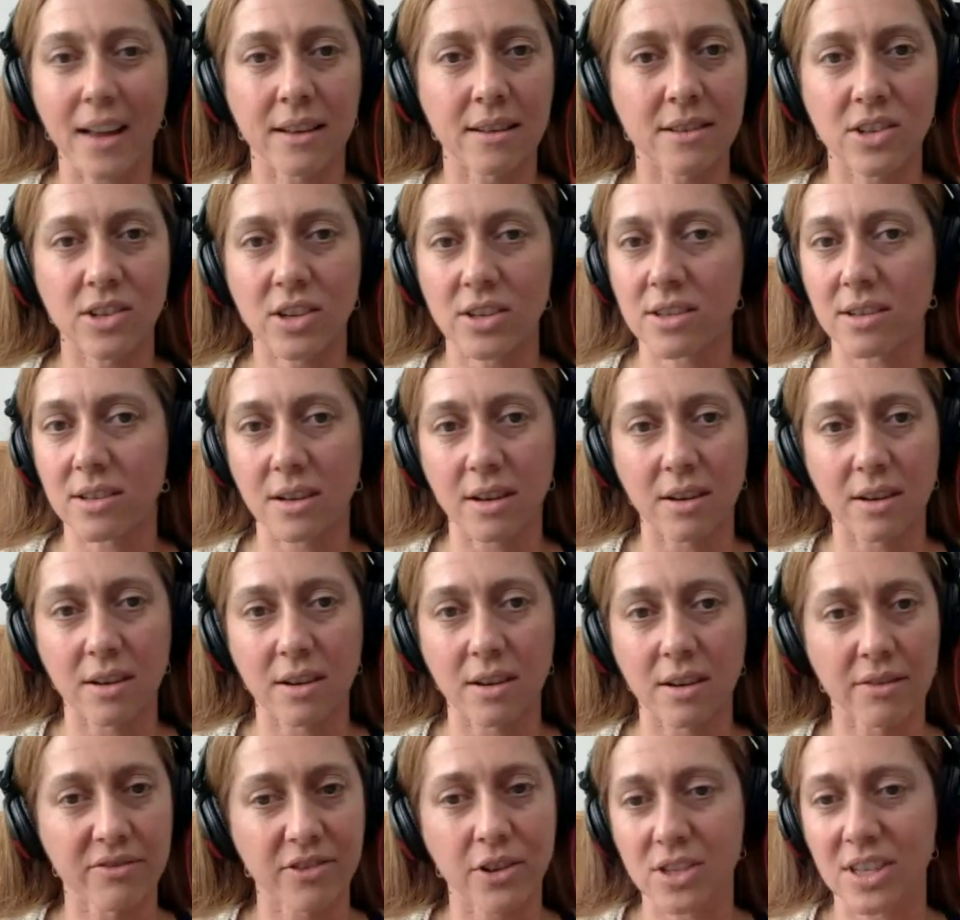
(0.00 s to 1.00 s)
just a
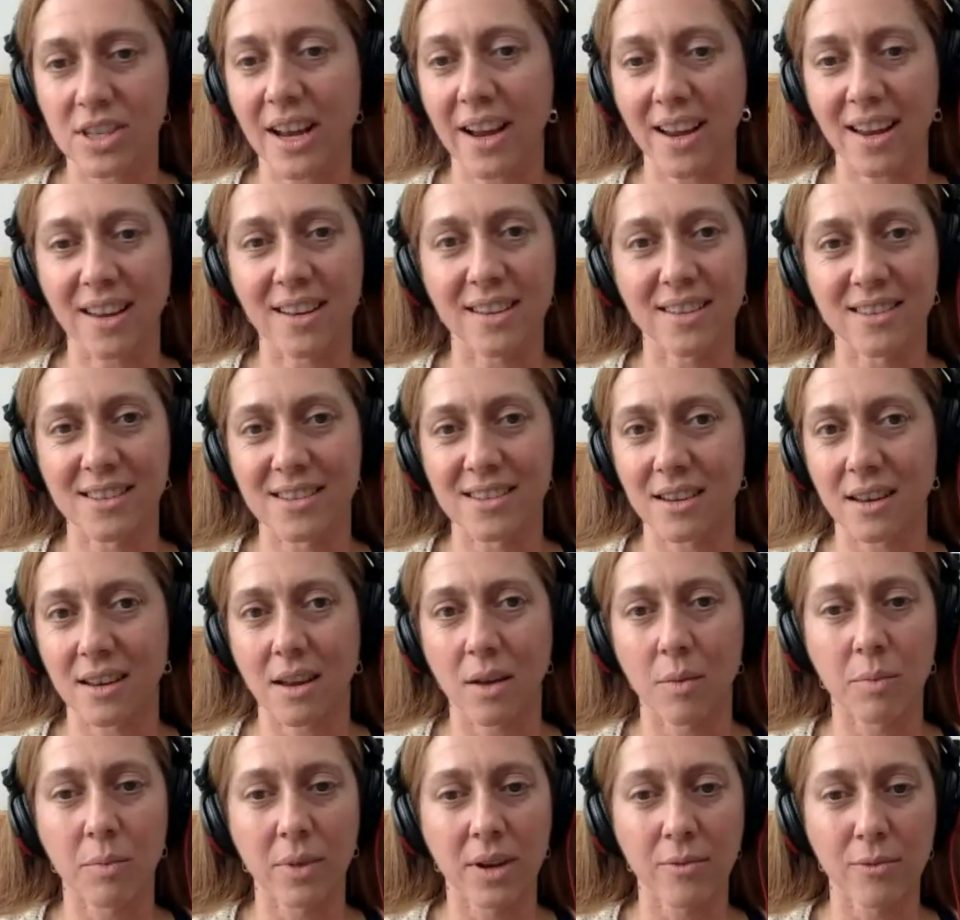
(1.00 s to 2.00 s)
few seconds
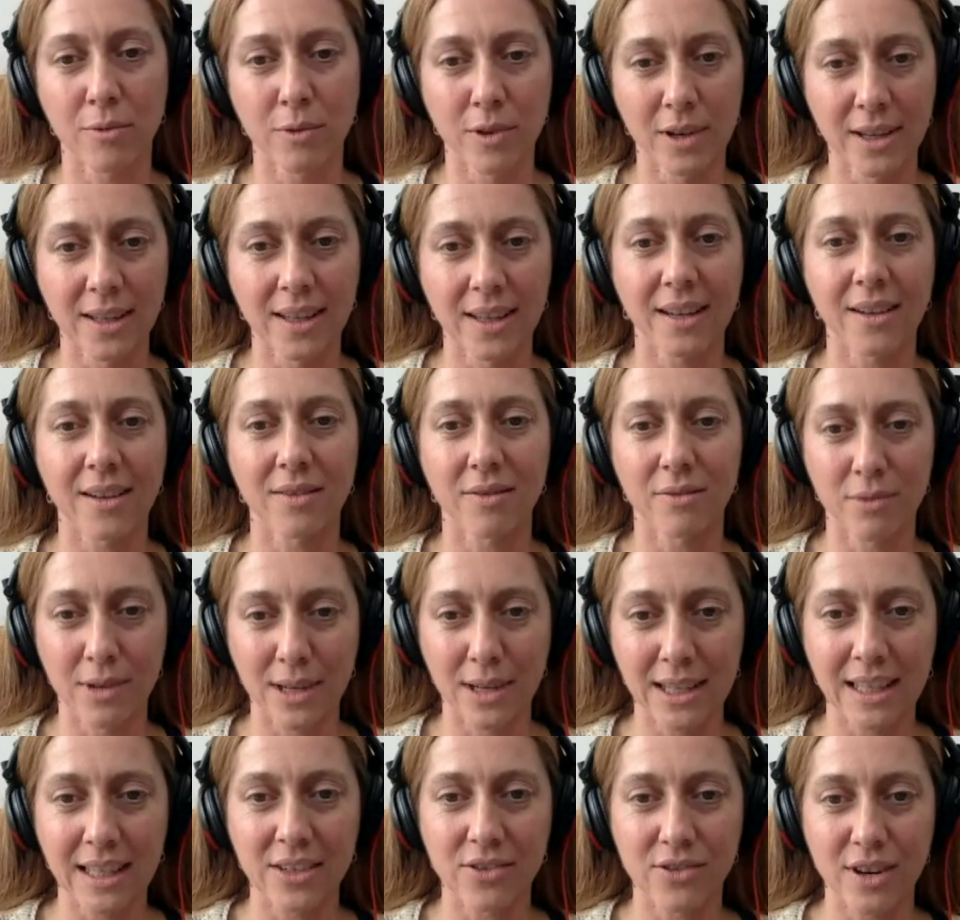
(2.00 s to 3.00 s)
can be really,
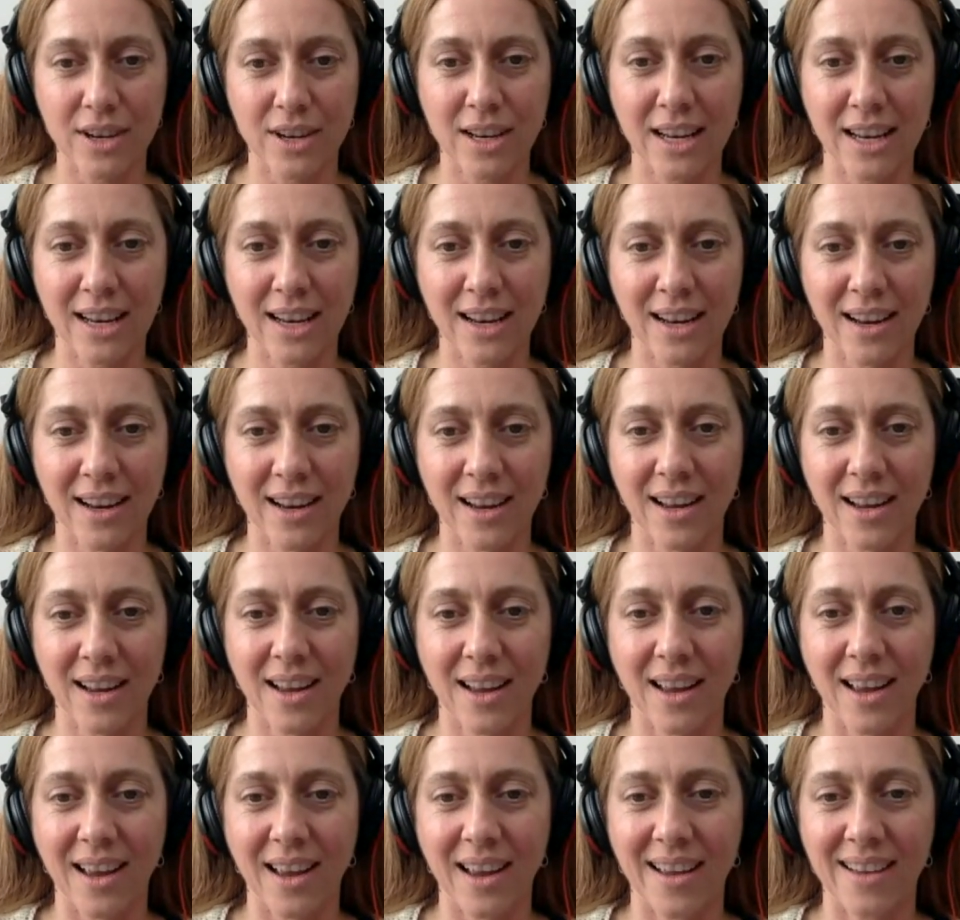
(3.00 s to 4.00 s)
really tricky.
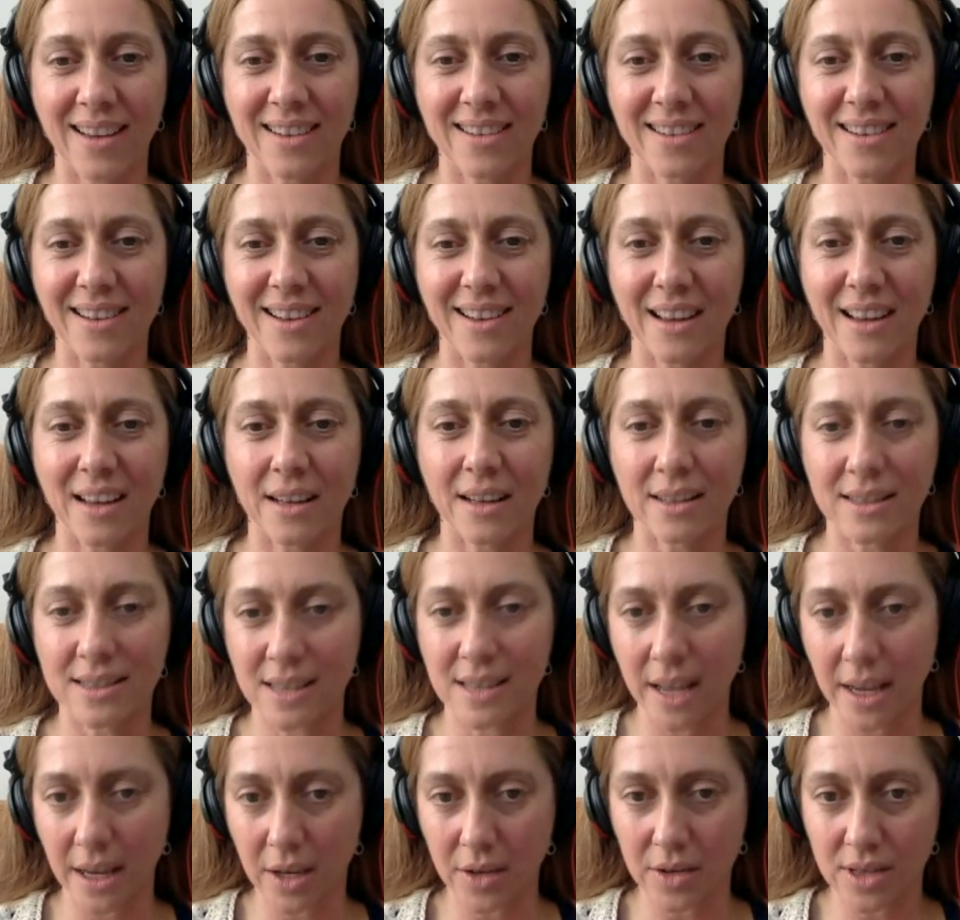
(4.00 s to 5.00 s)
And it's
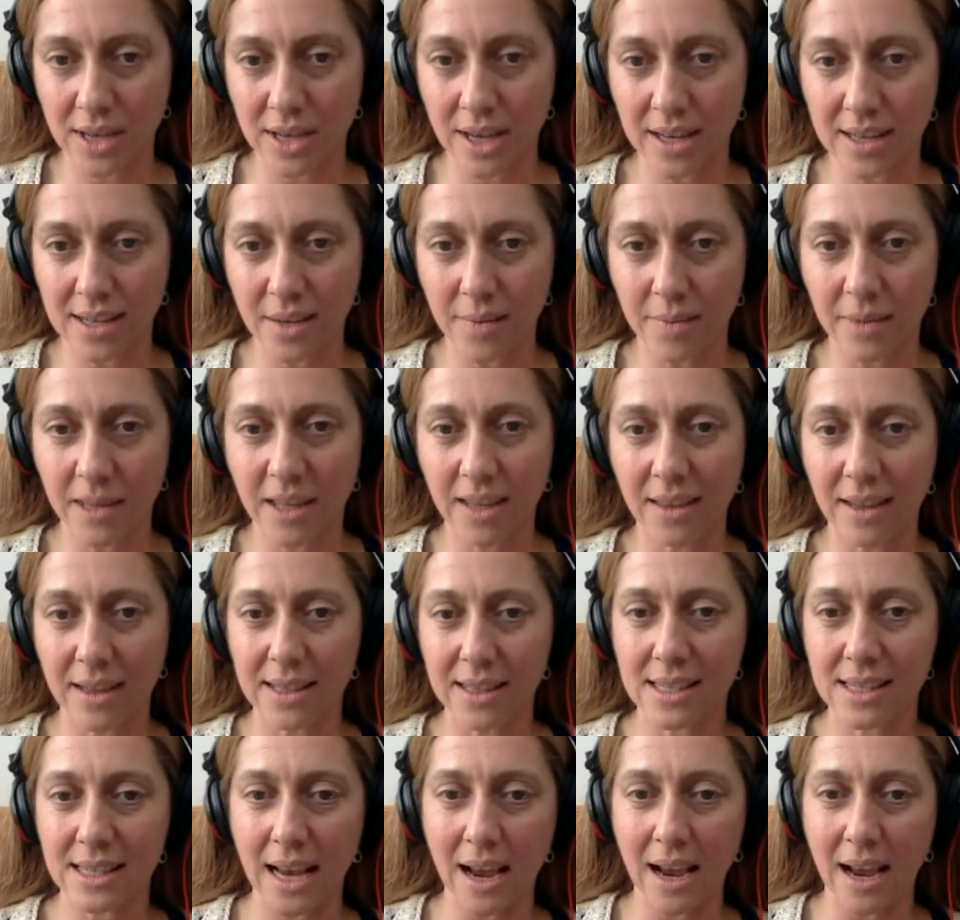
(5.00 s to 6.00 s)
like you say, something that
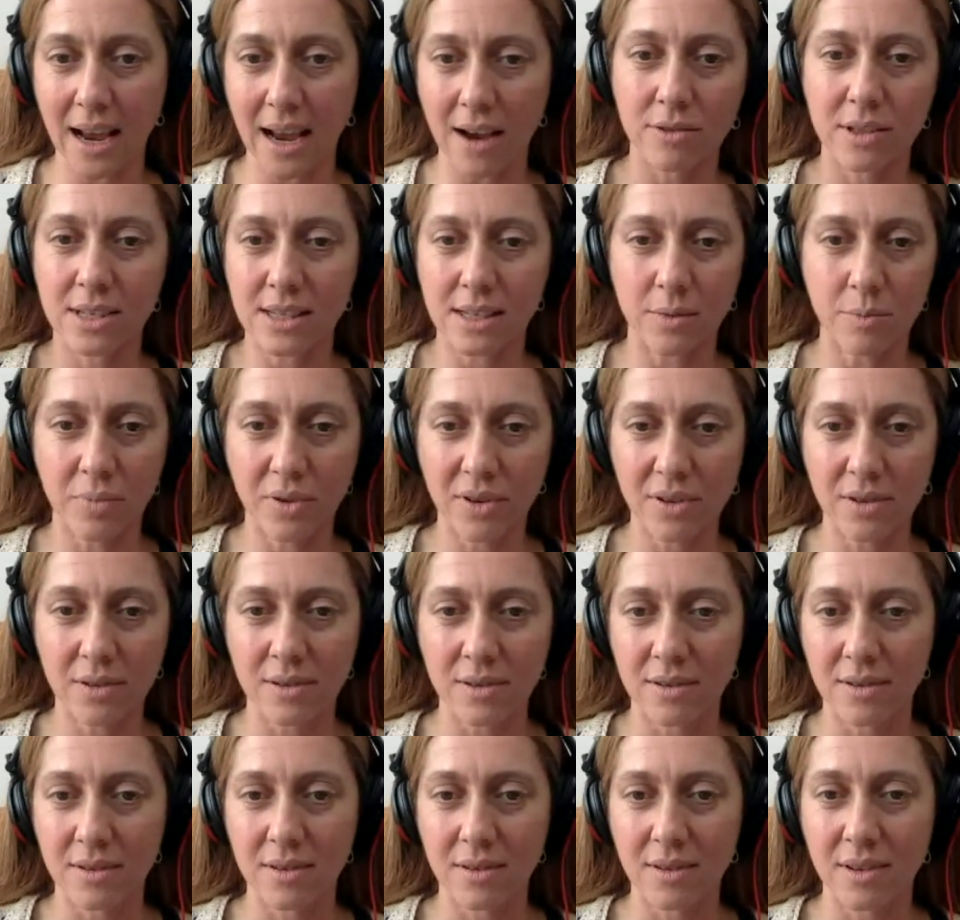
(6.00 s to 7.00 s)
sounds
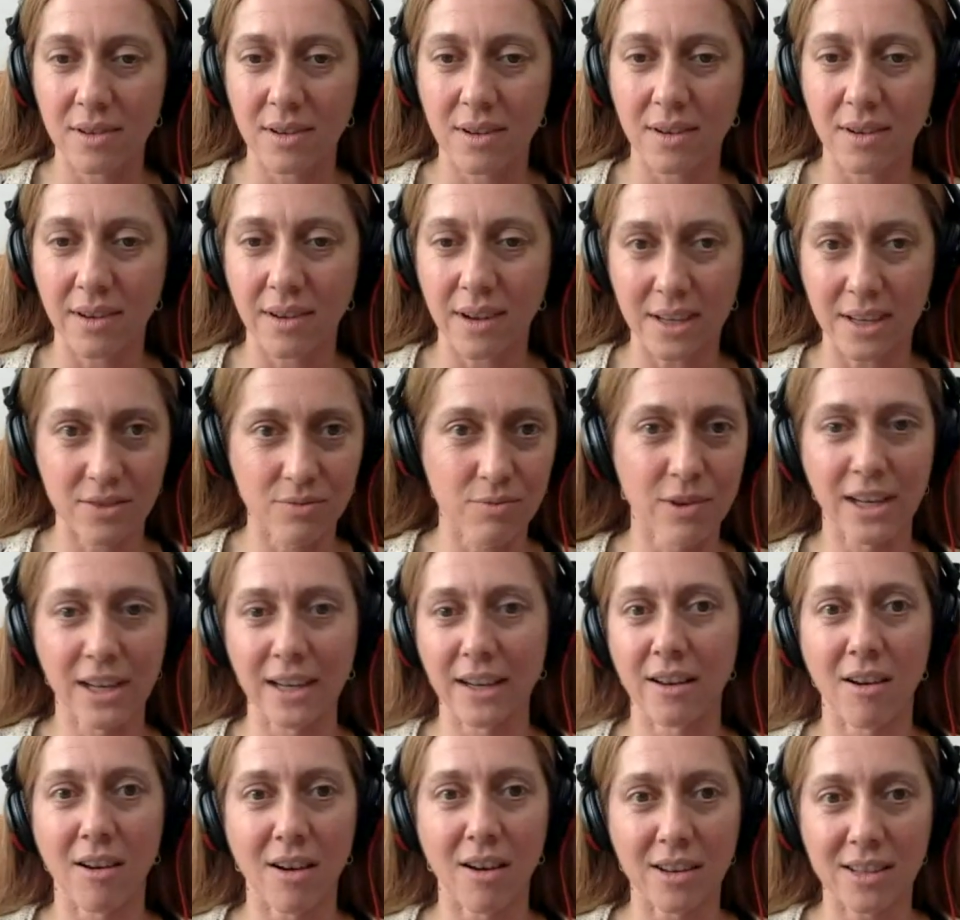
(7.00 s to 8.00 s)
simple, it's really
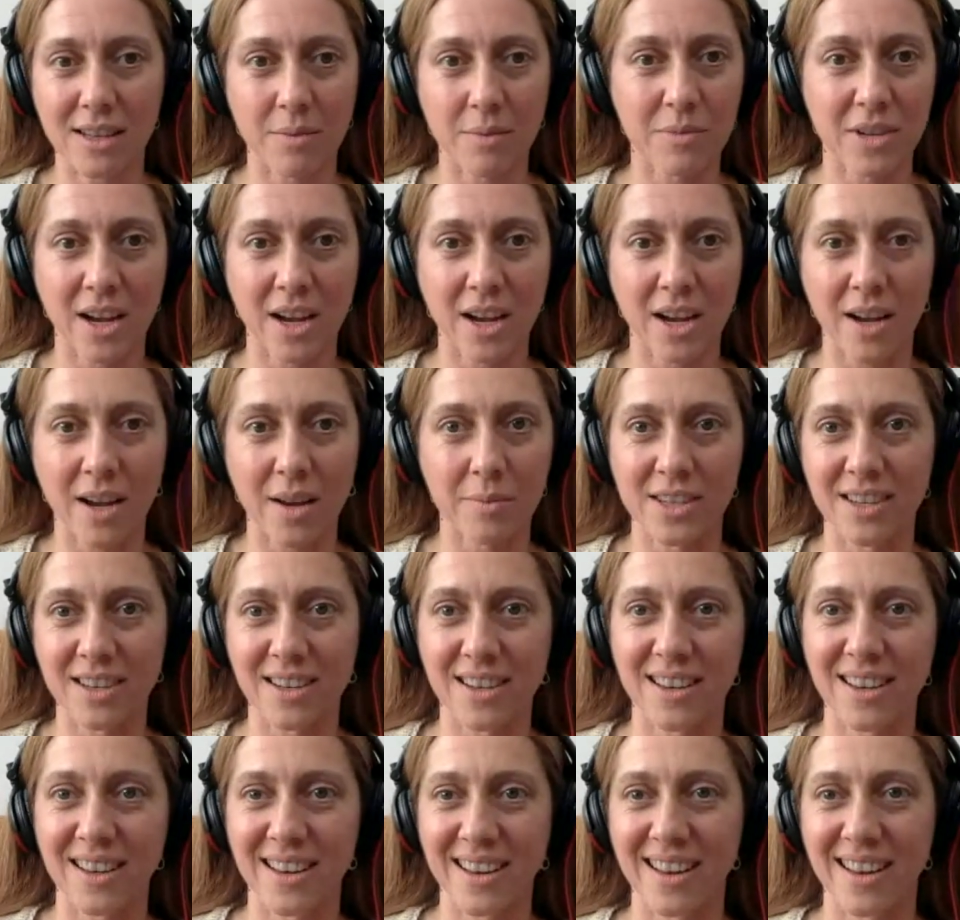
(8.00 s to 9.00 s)
not sometimes.